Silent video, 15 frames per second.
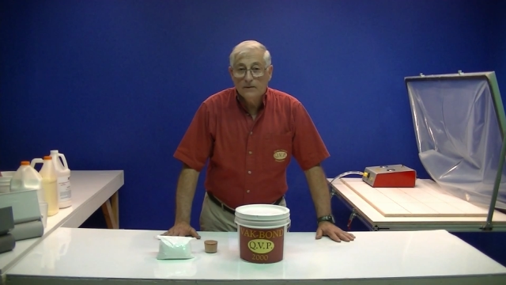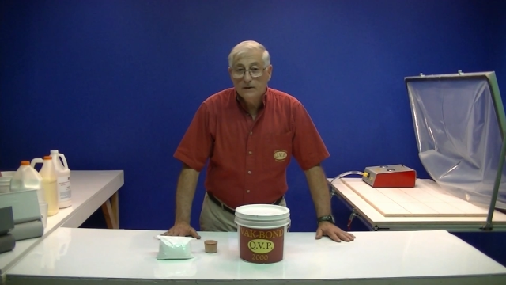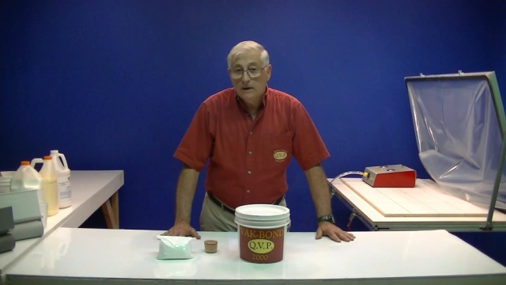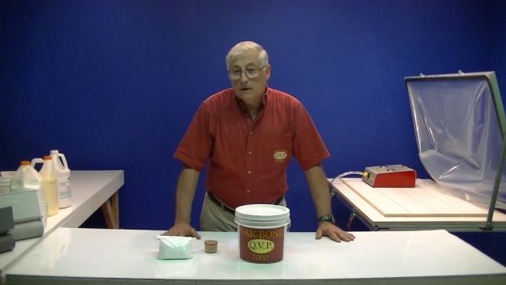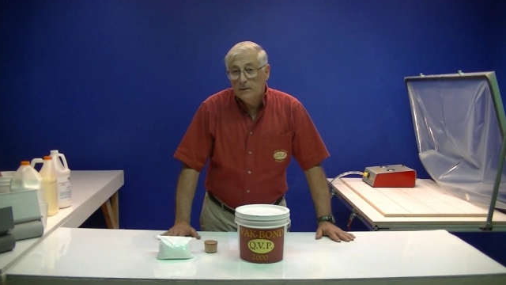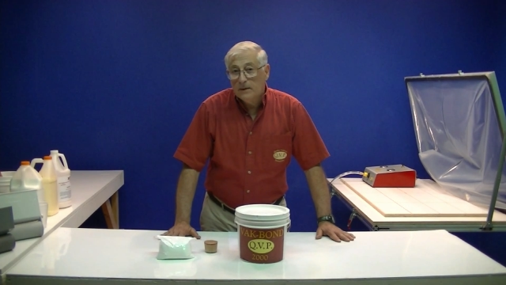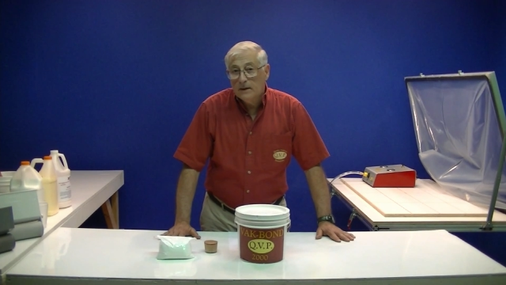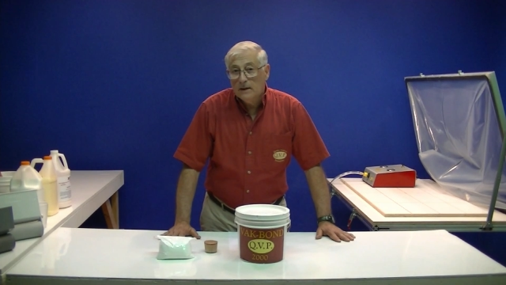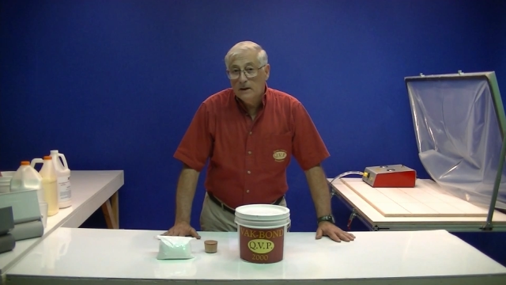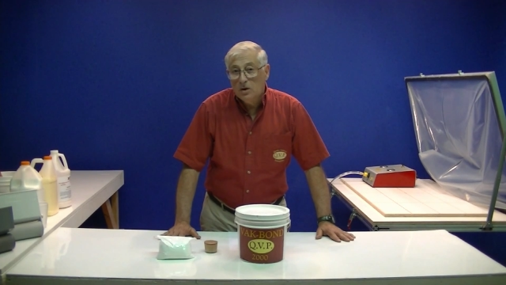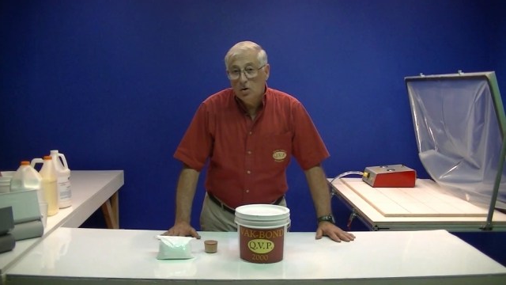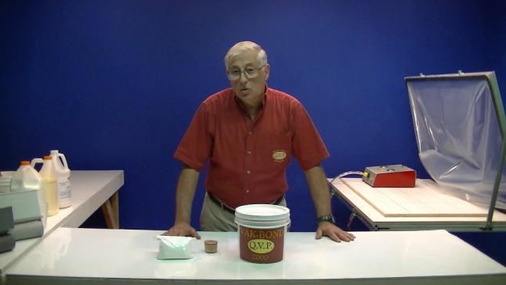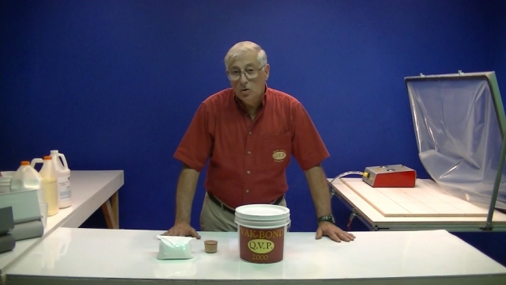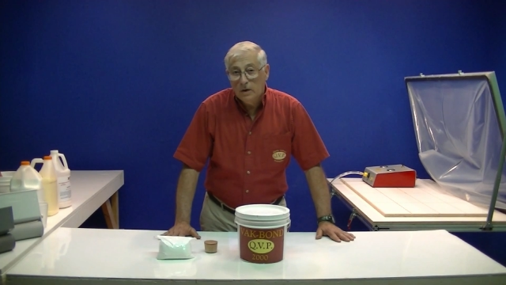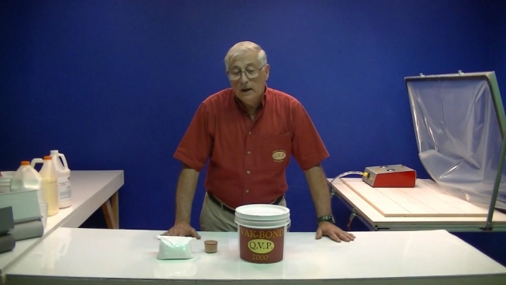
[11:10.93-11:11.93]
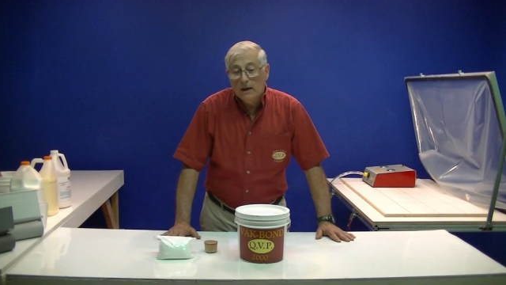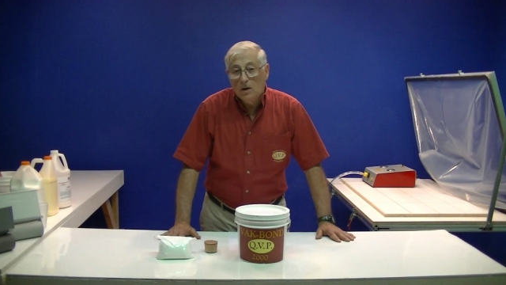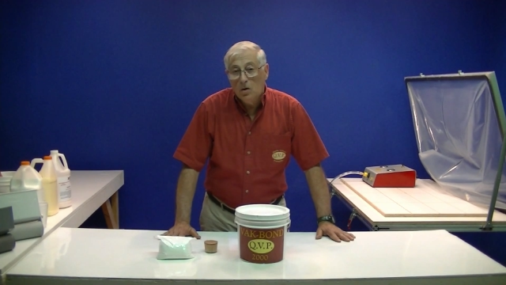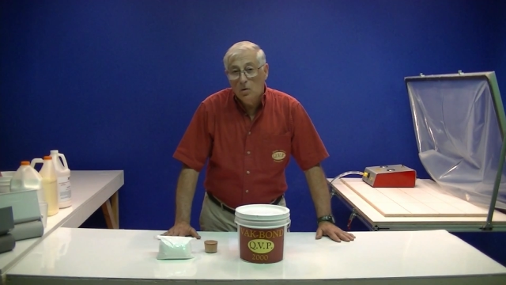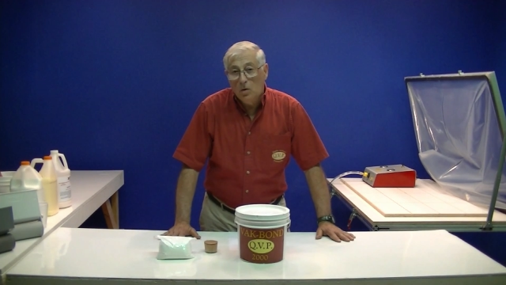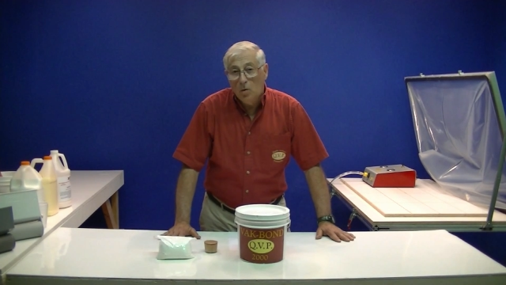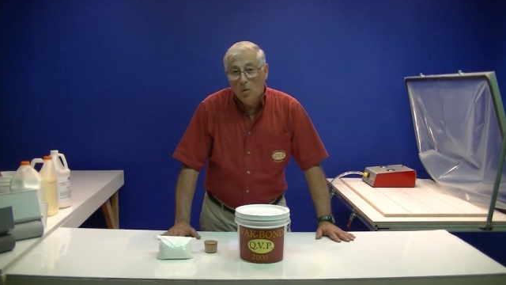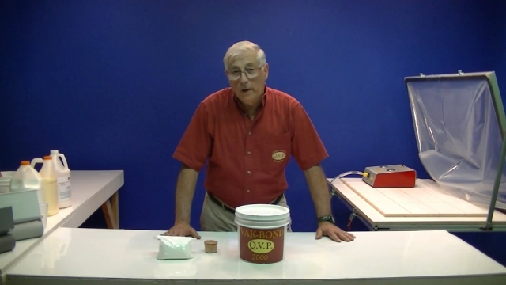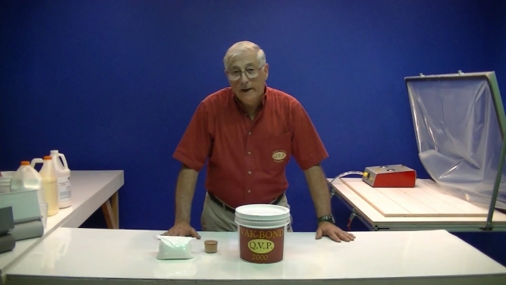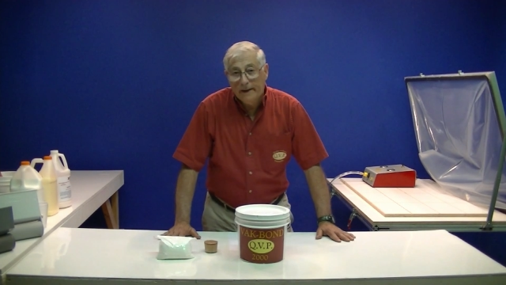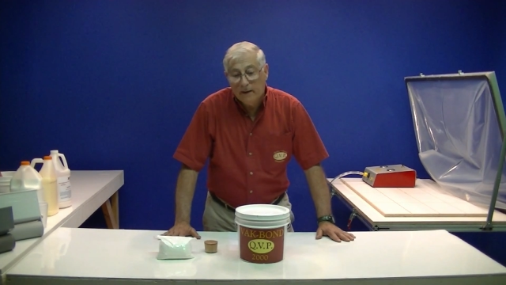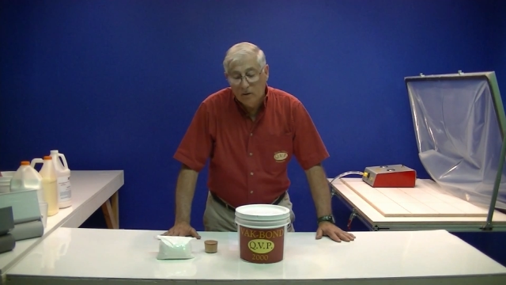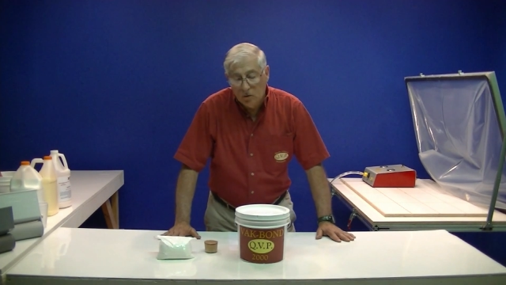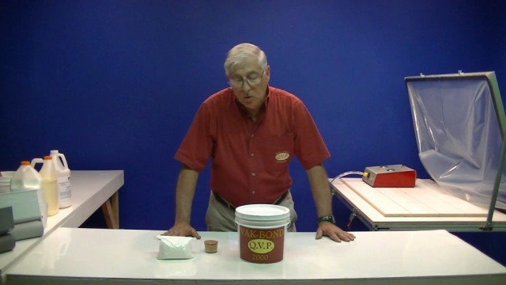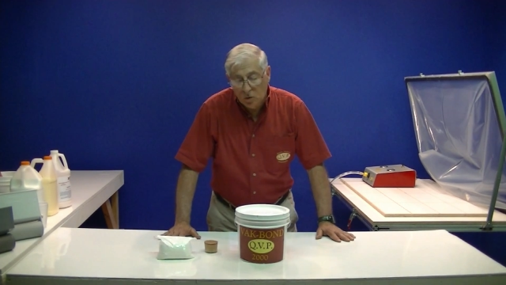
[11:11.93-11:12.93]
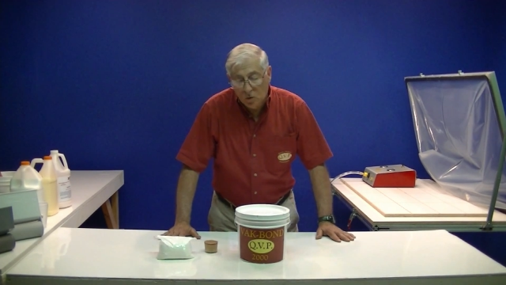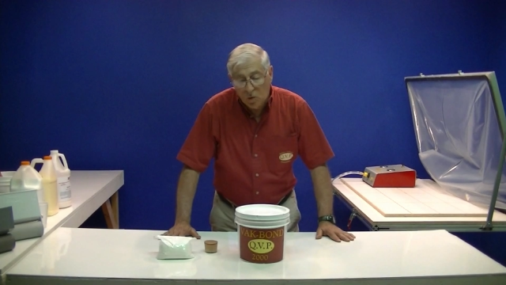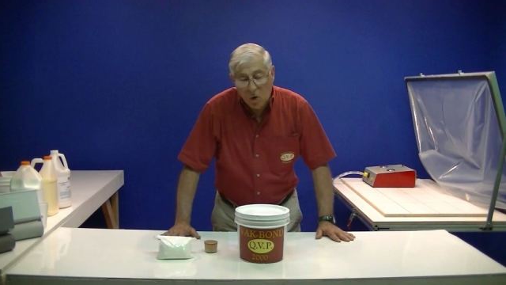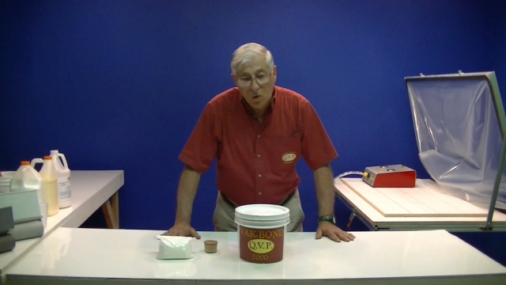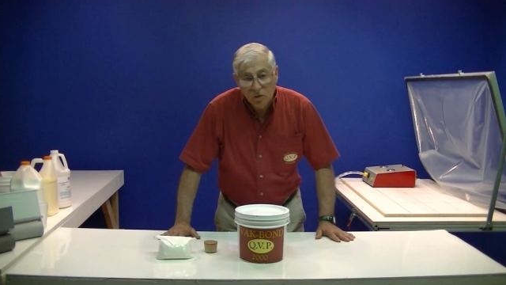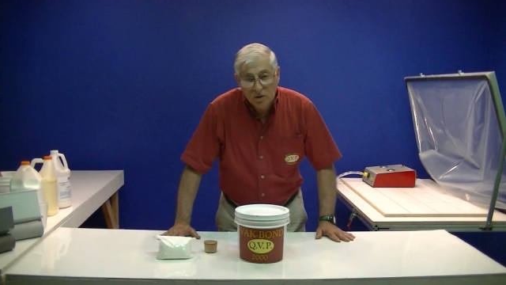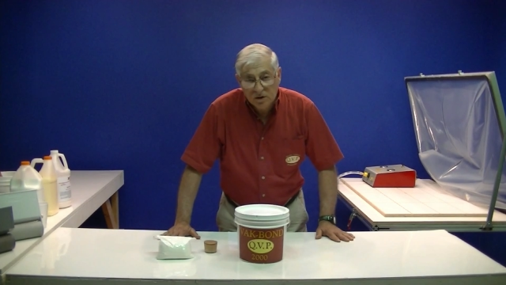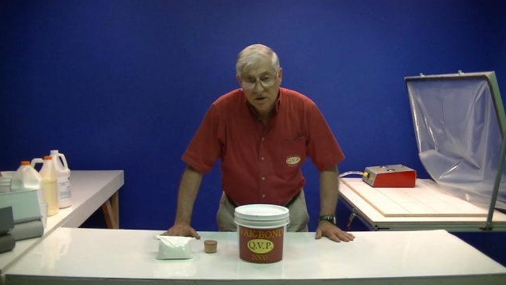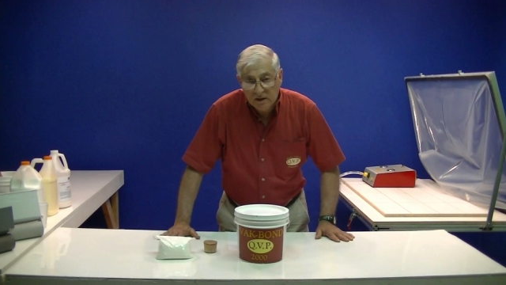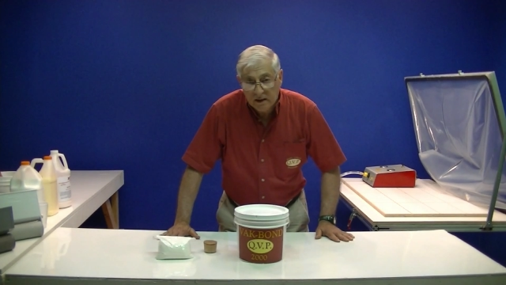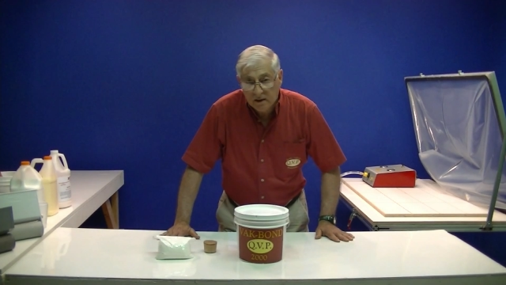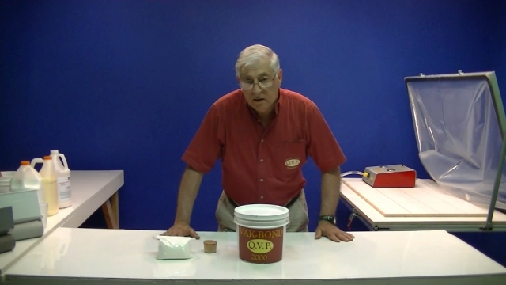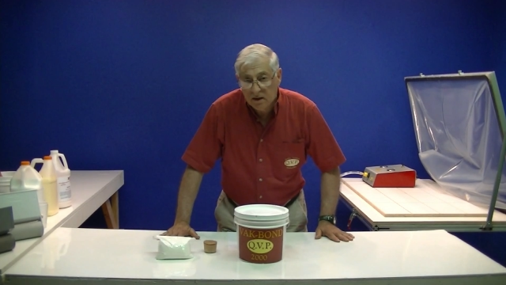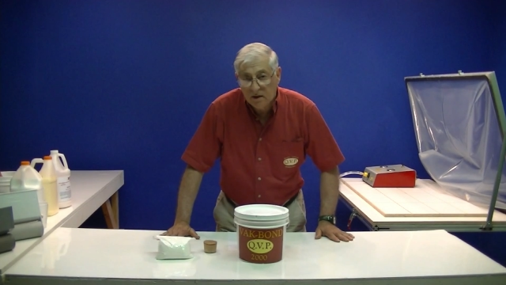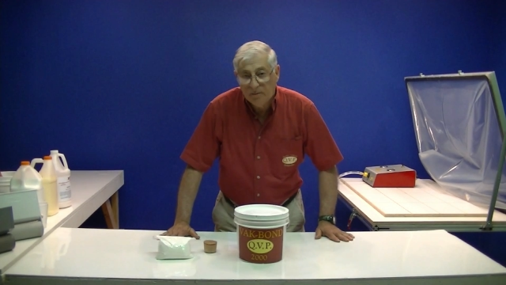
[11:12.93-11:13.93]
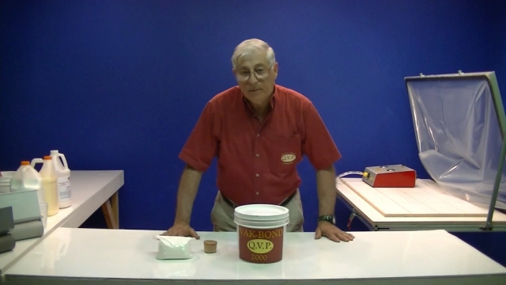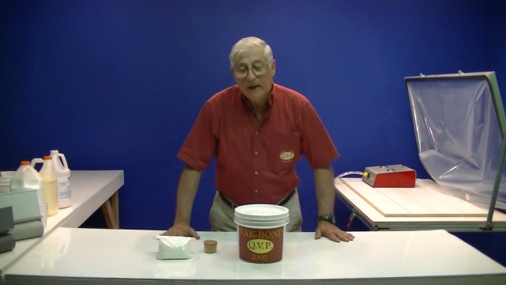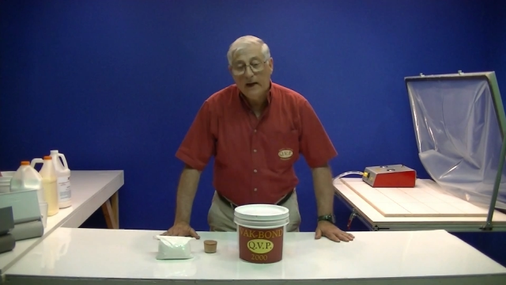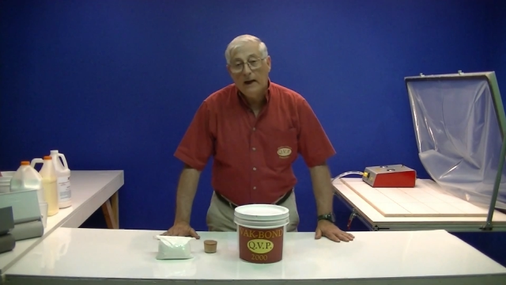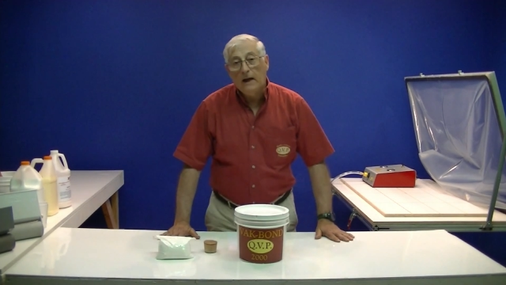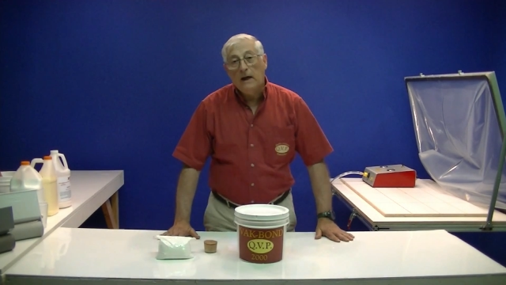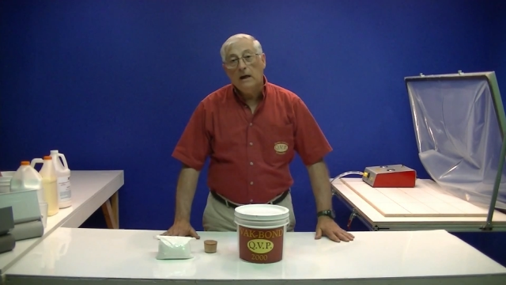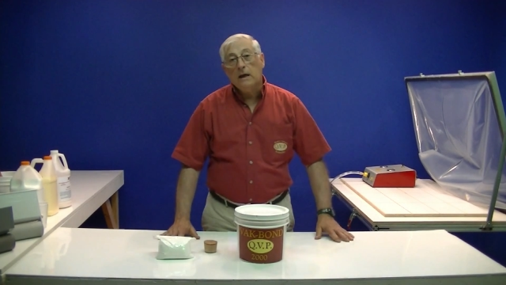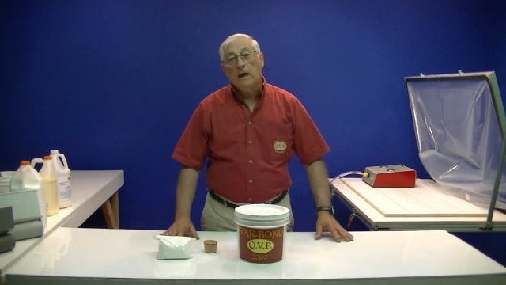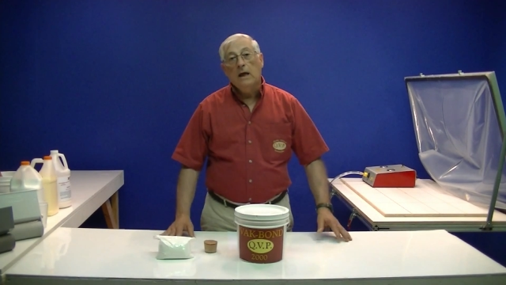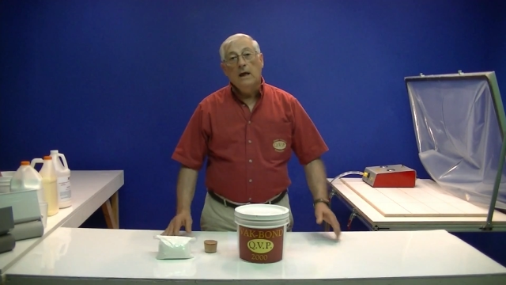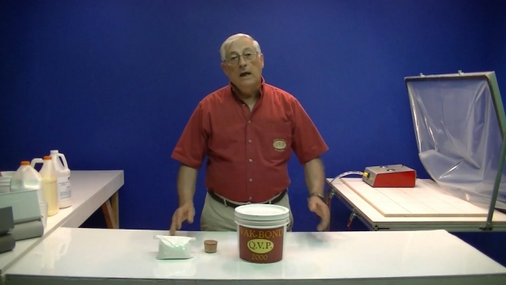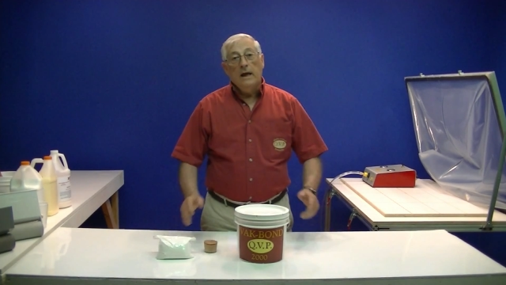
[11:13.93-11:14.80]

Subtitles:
Typically, your yellow and white glue won't stick to the bag